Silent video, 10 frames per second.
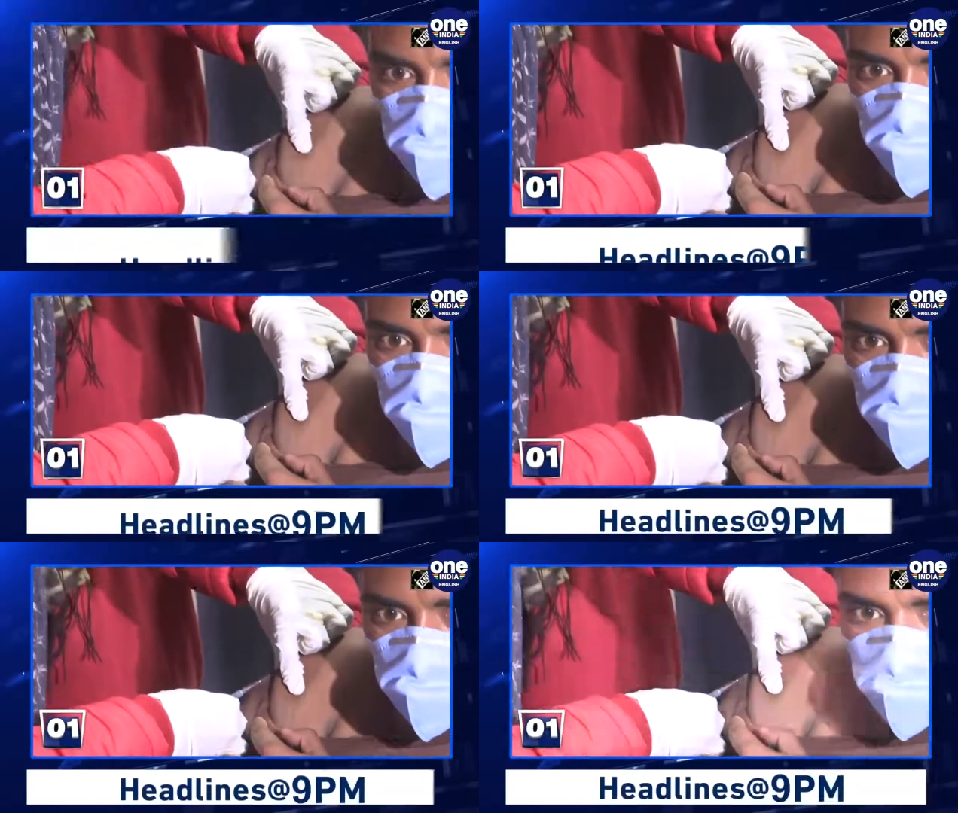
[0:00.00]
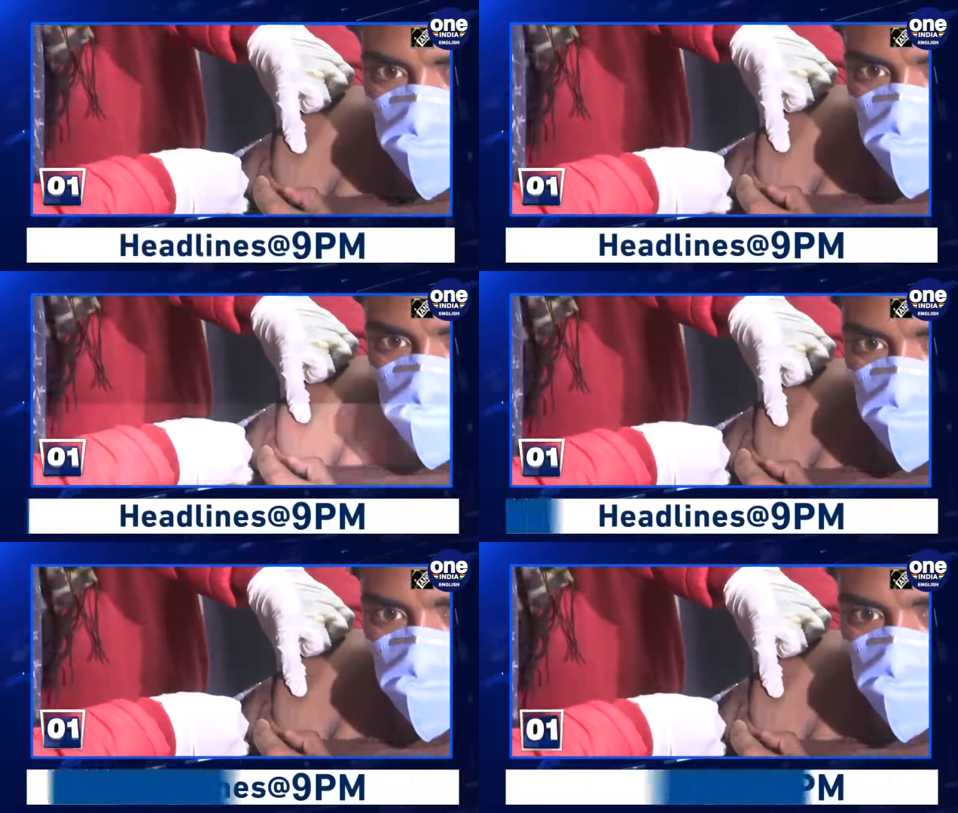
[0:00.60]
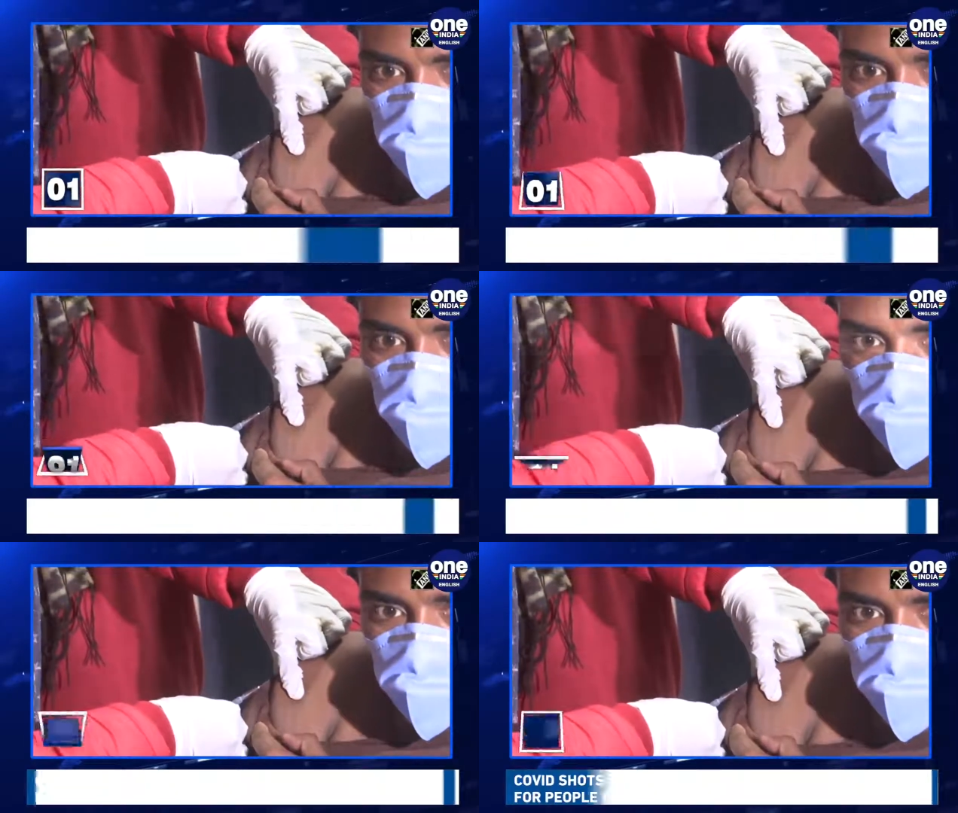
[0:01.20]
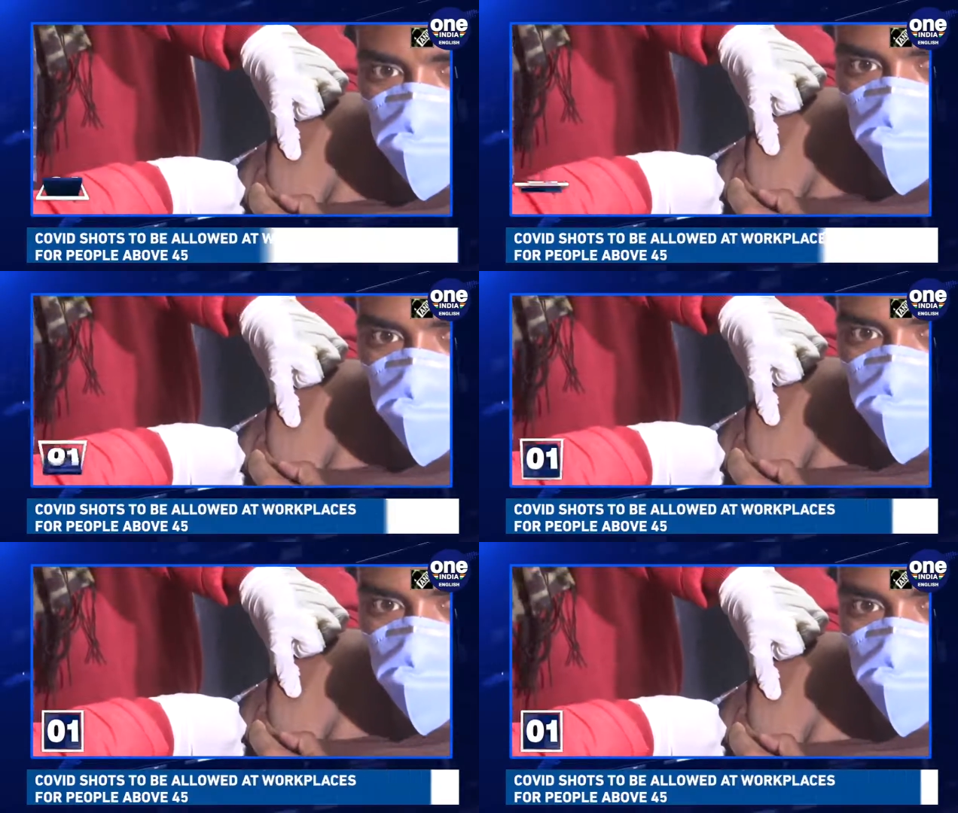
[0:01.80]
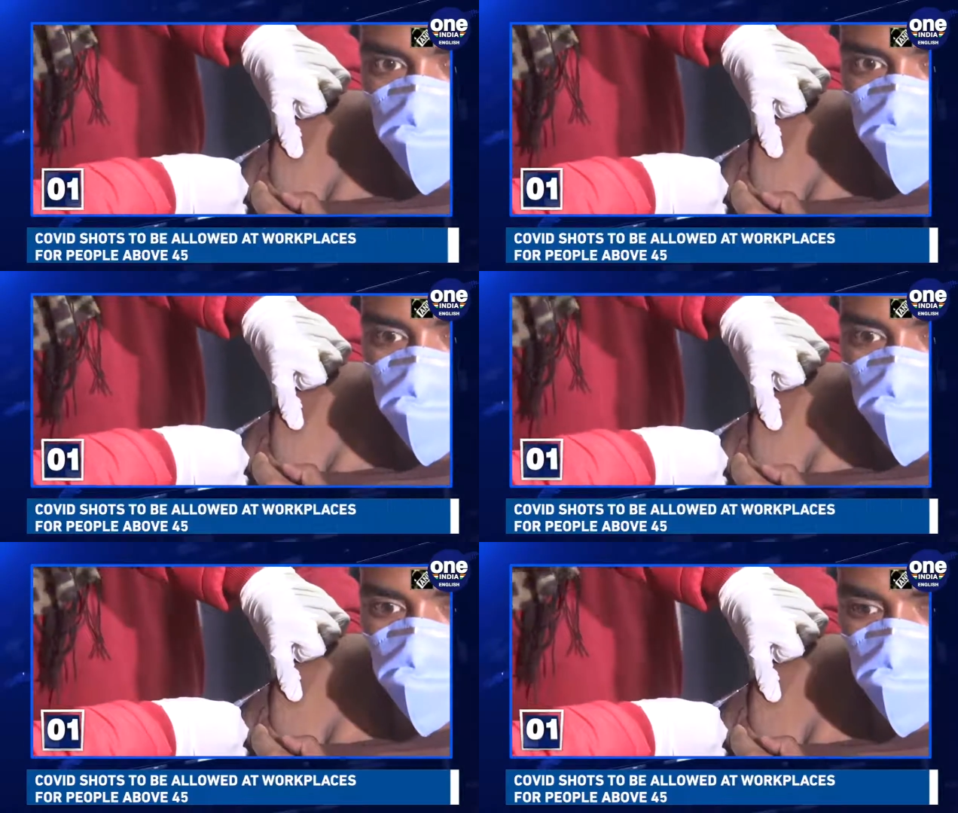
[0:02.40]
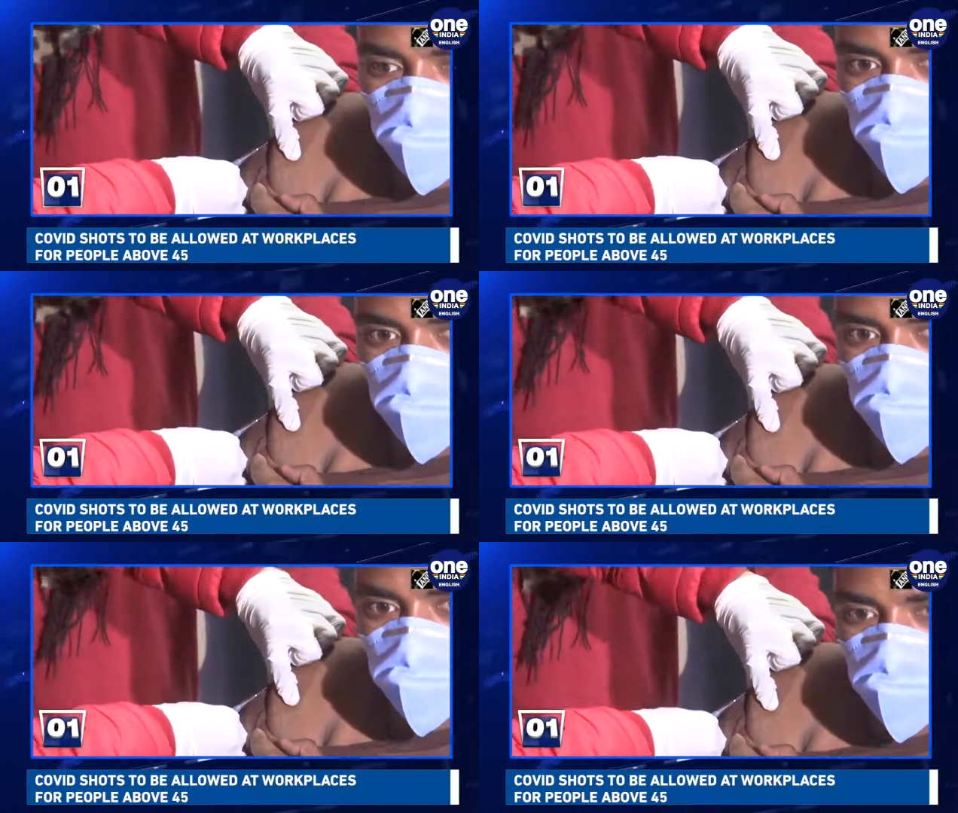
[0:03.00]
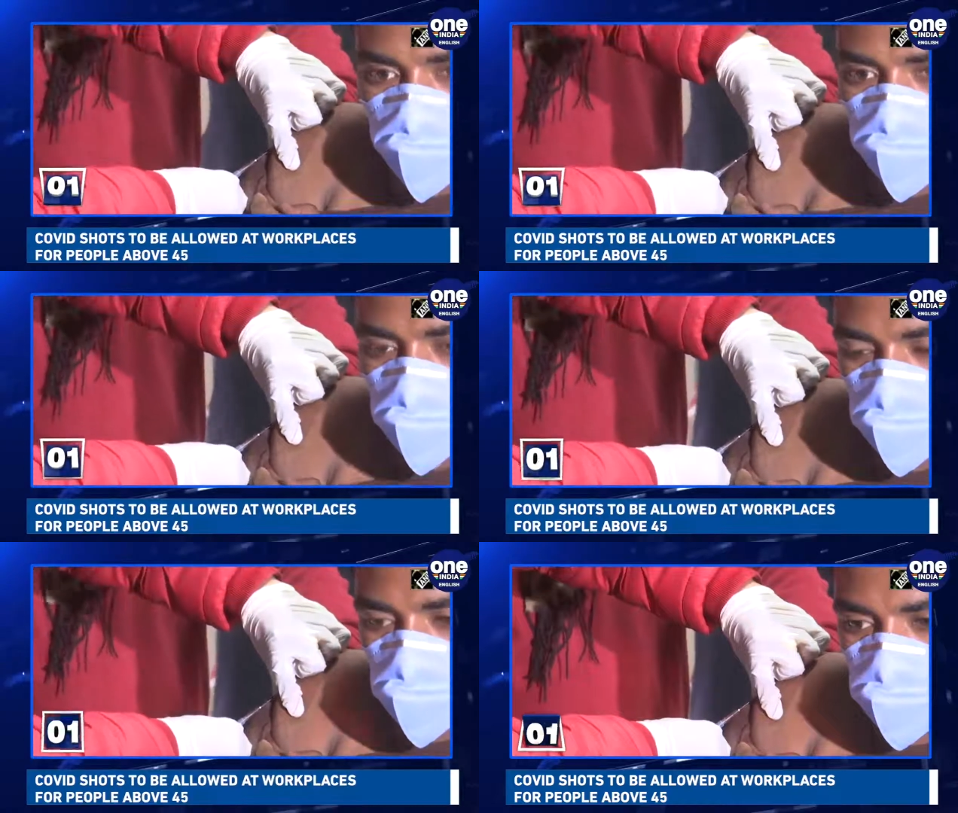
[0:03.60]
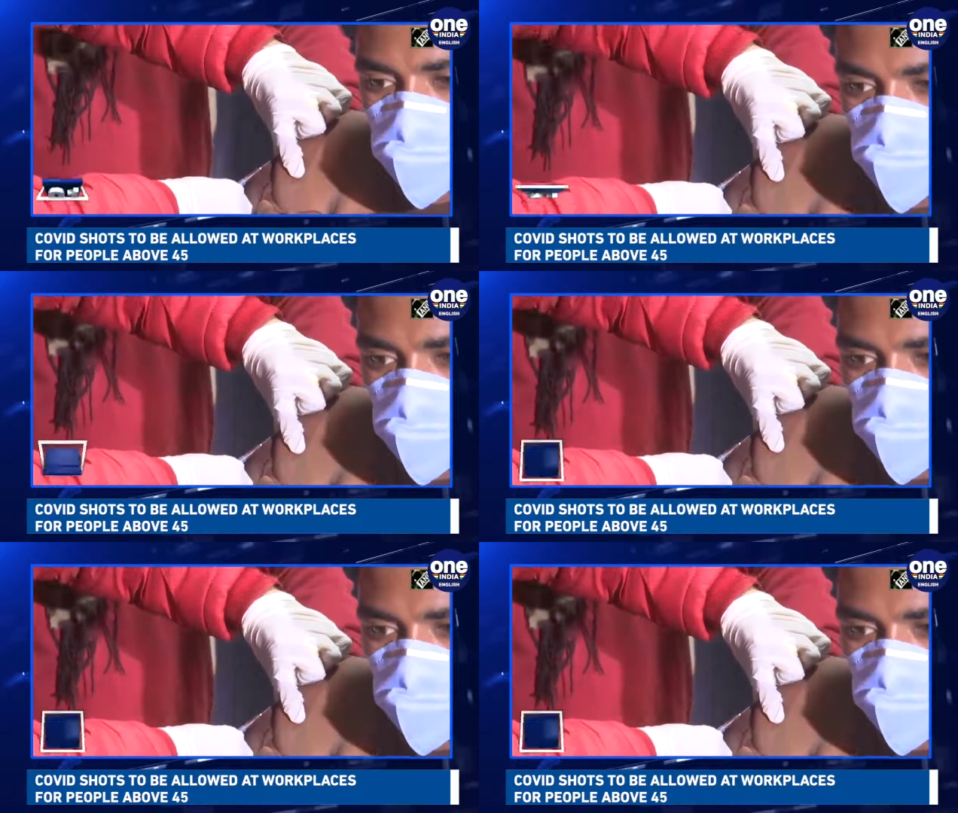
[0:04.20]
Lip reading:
No face is visible, so there are no lips to read.